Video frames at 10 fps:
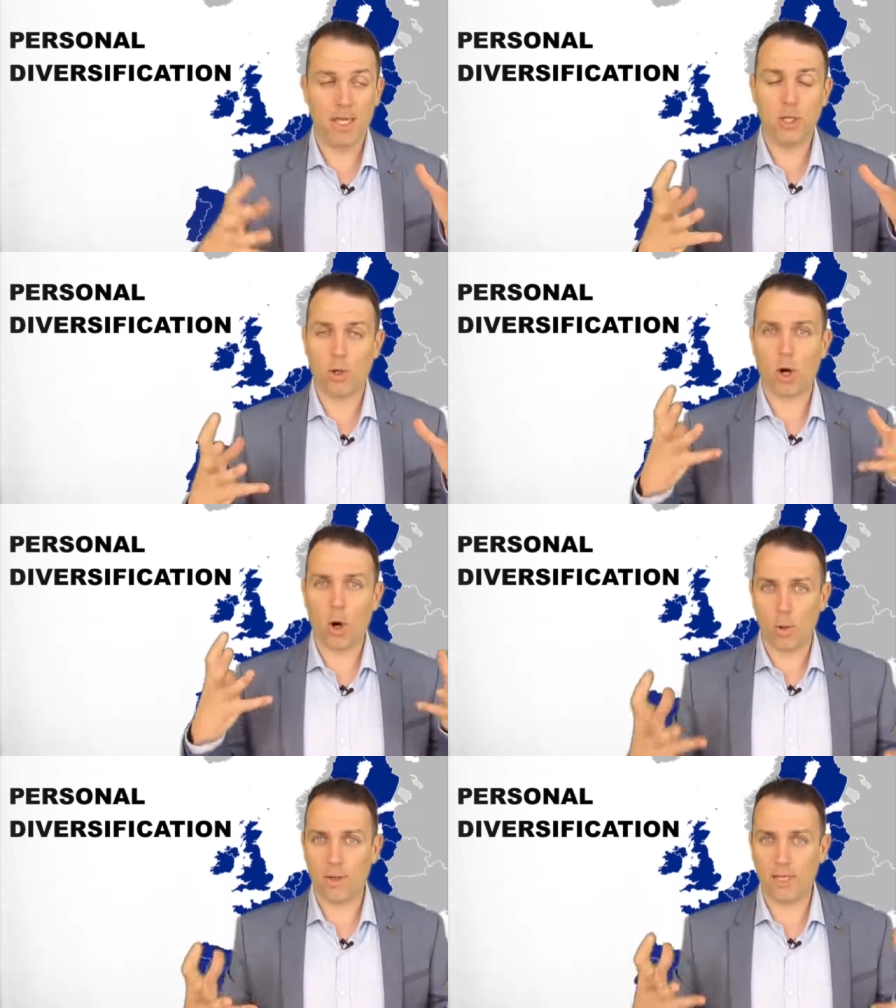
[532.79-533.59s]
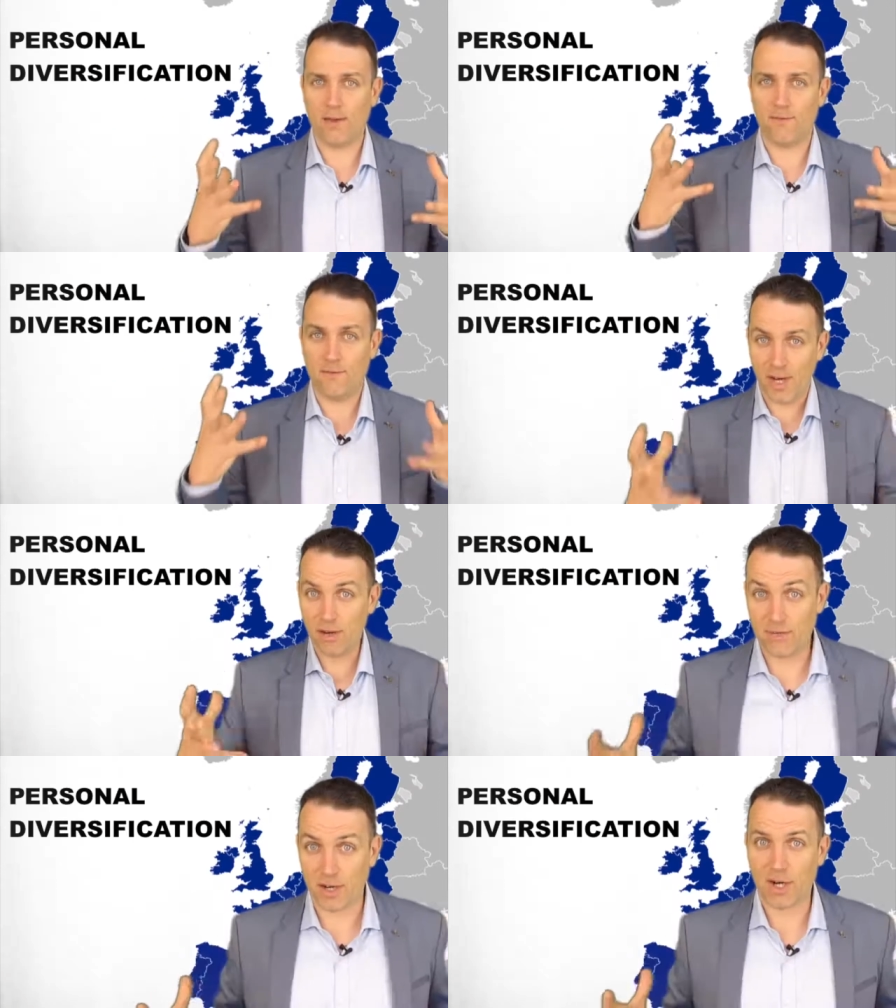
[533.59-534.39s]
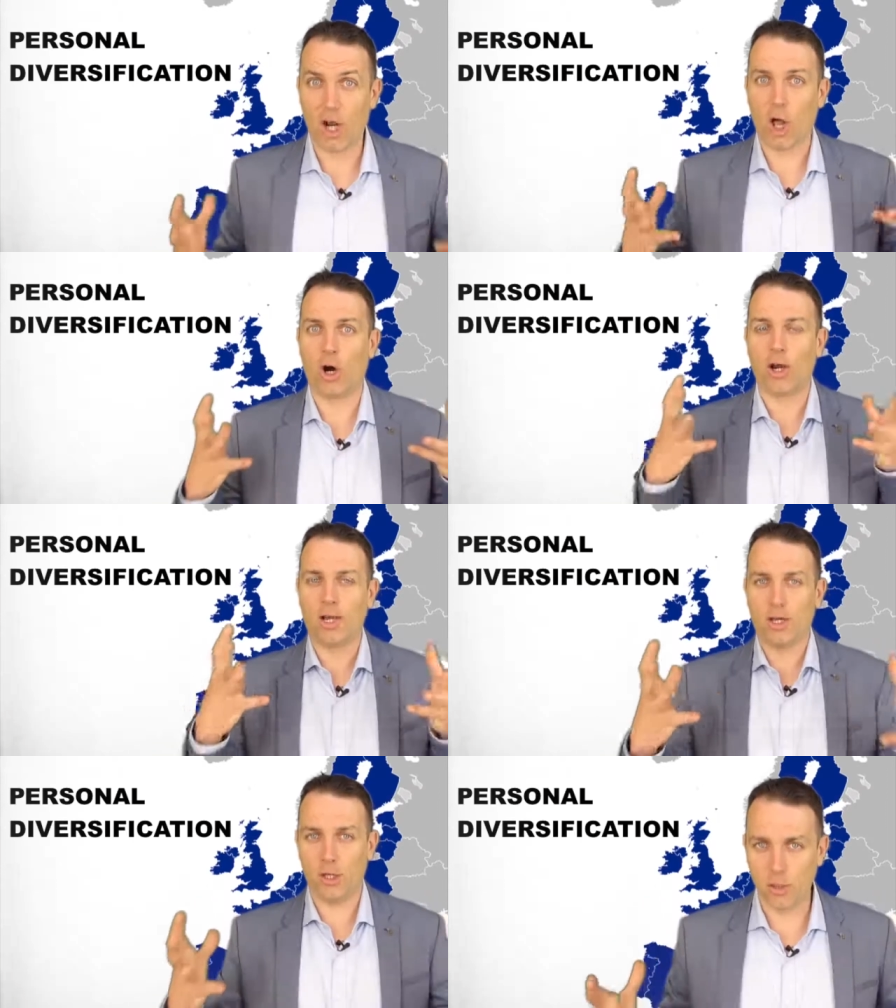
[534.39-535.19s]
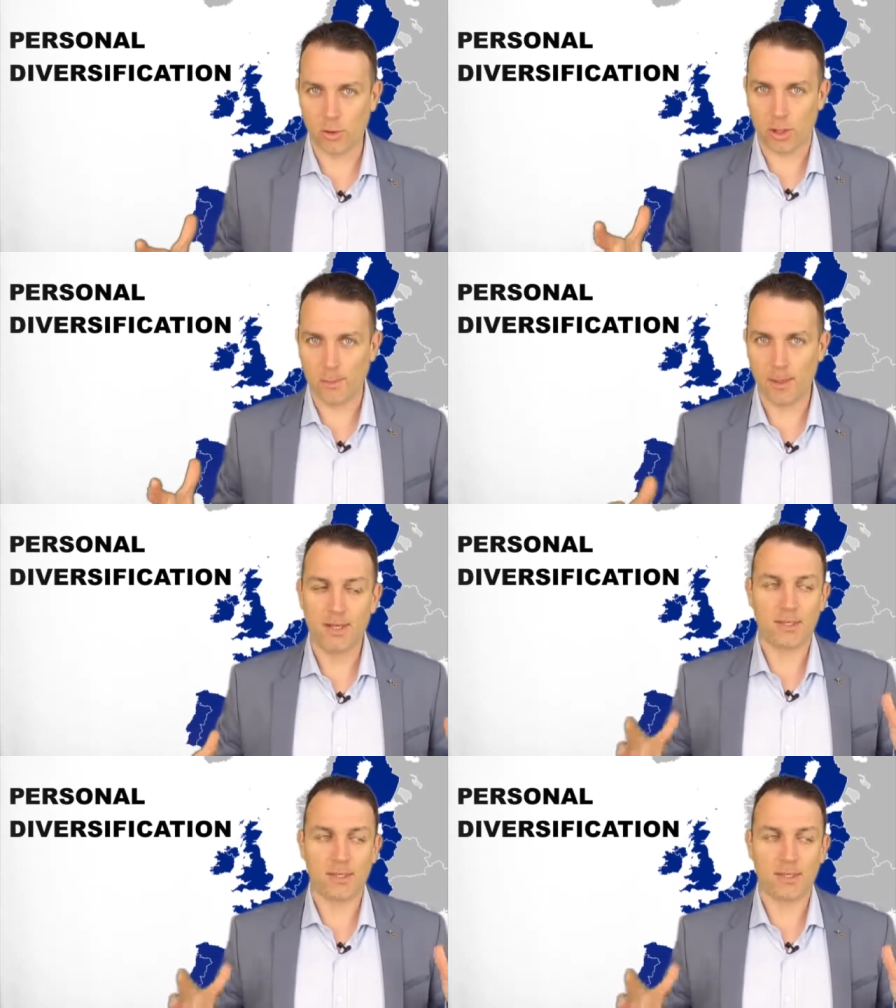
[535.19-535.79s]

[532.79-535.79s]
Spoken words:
you're already very, very long Europe.